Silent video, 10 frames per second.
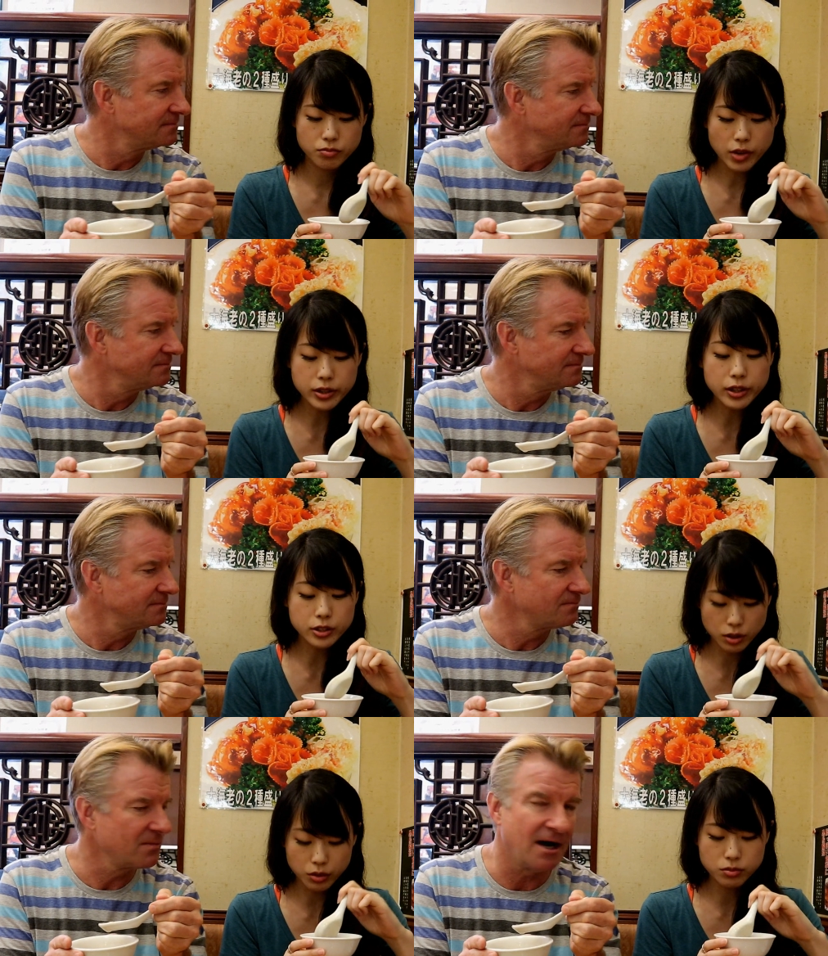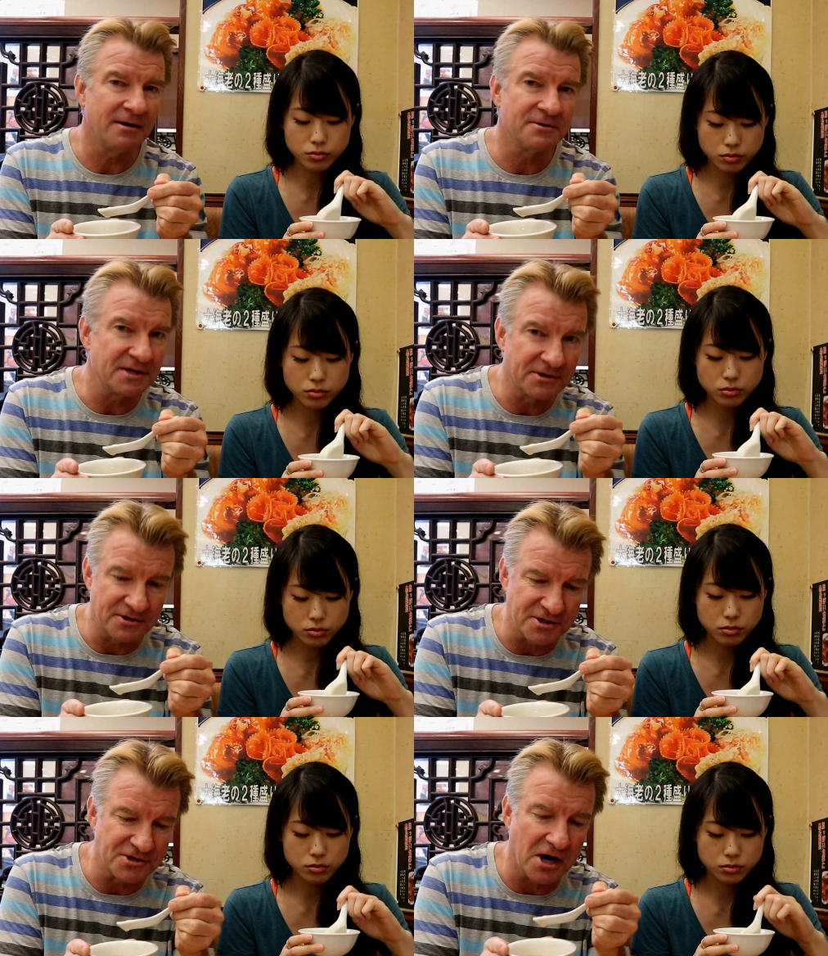Speaker 1: I think so. I don't think there's
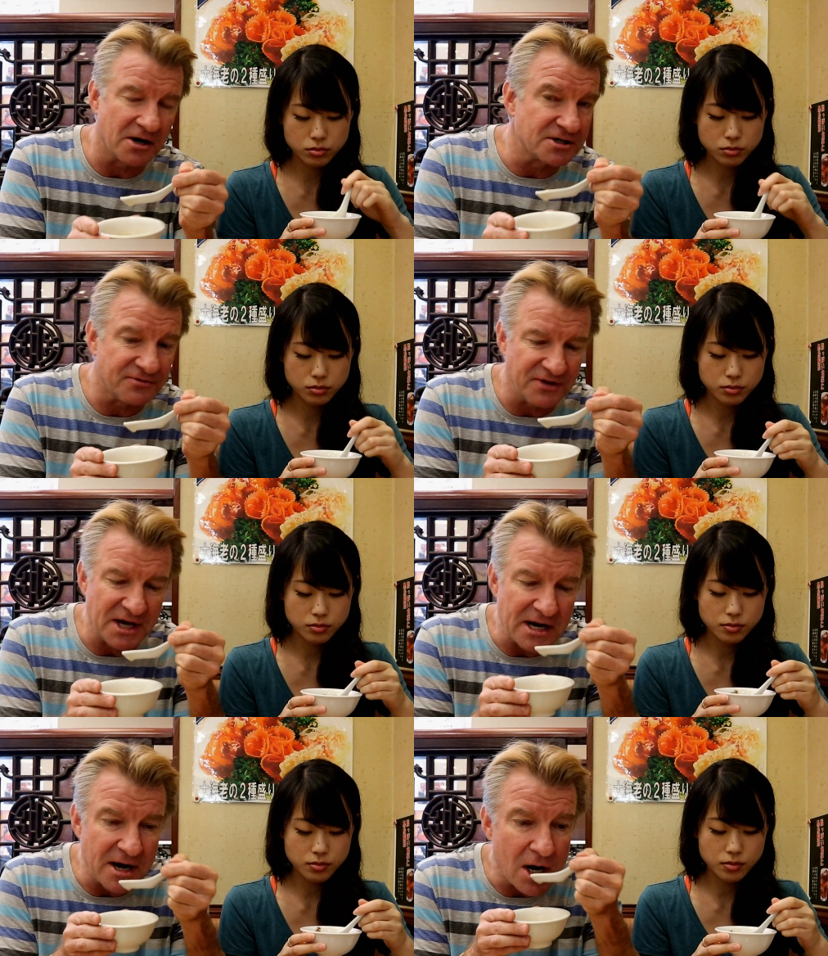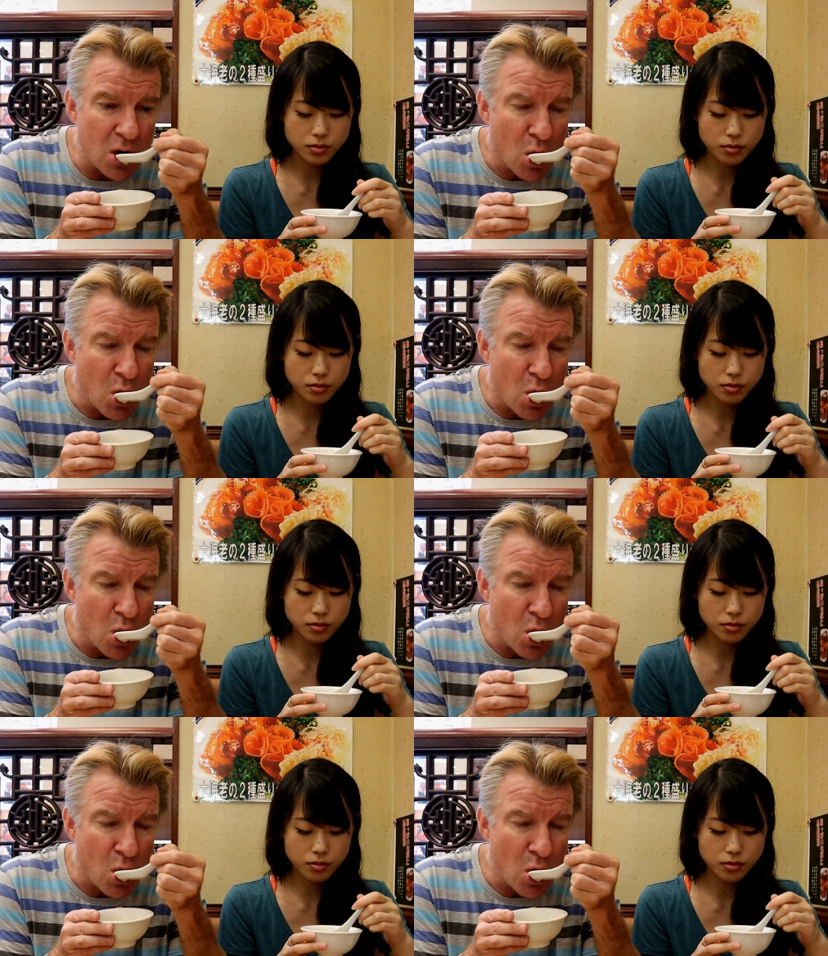a shark's fin in here.